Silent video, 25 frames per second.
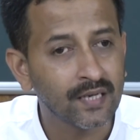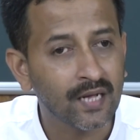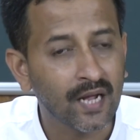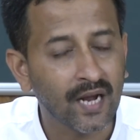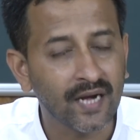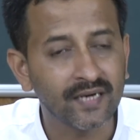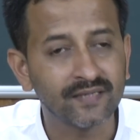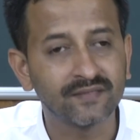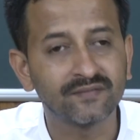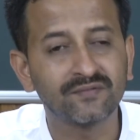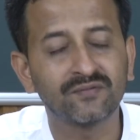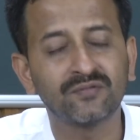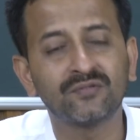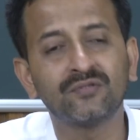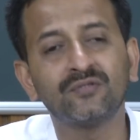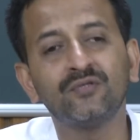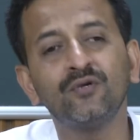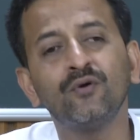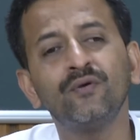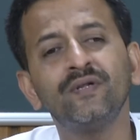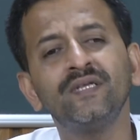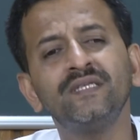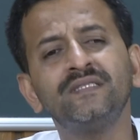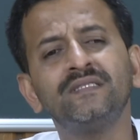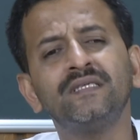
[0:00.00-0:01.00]
and
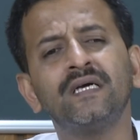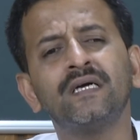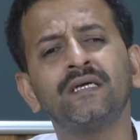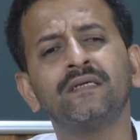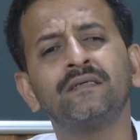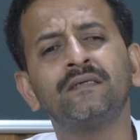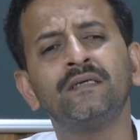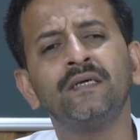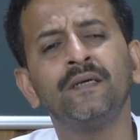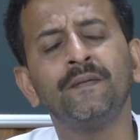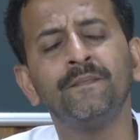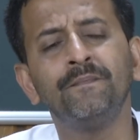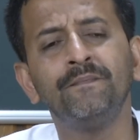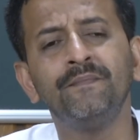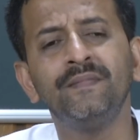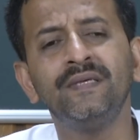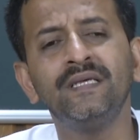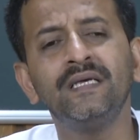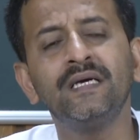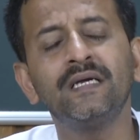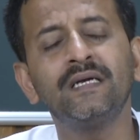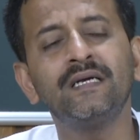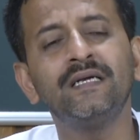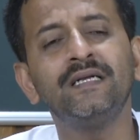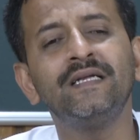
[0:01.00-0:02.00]
theories are
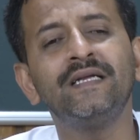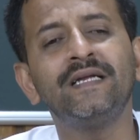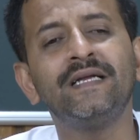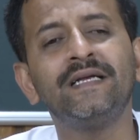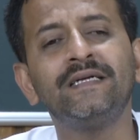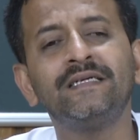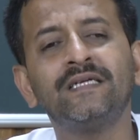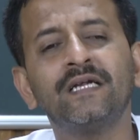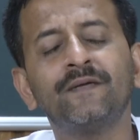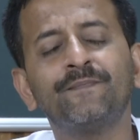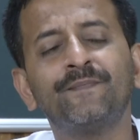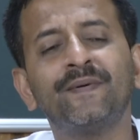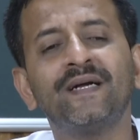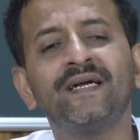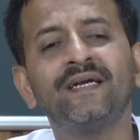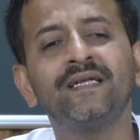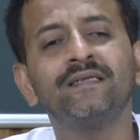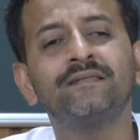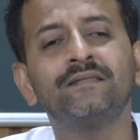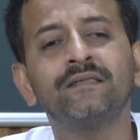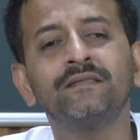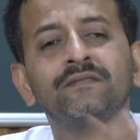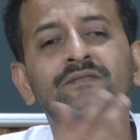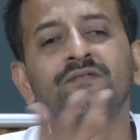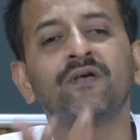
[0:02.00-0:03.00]
merely
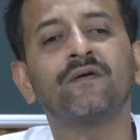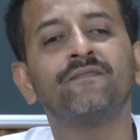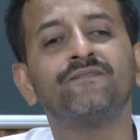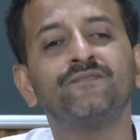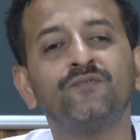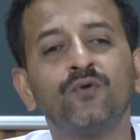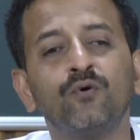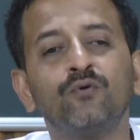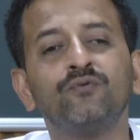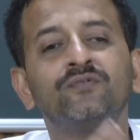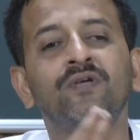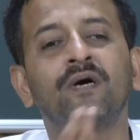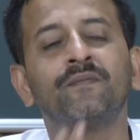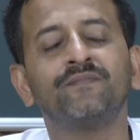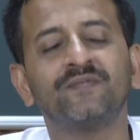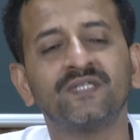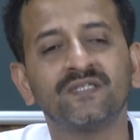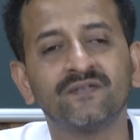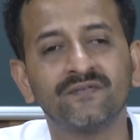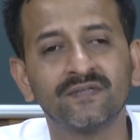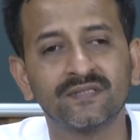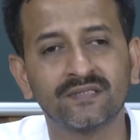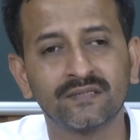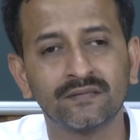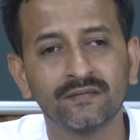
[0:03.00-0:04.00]
interpretations of those
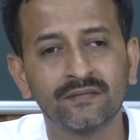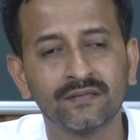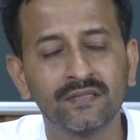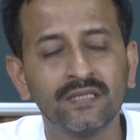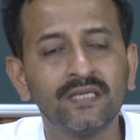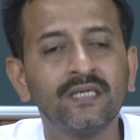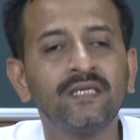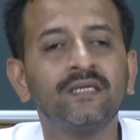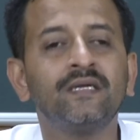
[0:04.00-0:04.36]
observations,